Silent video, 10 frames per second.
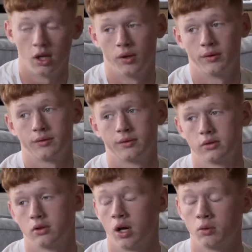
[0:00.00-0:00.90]
No,
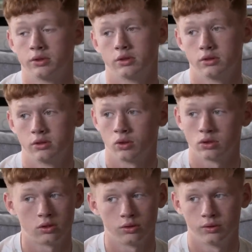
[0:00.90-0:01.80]
I wasn't. Not
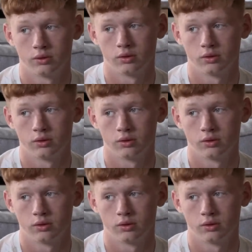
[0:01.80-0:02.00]
at all.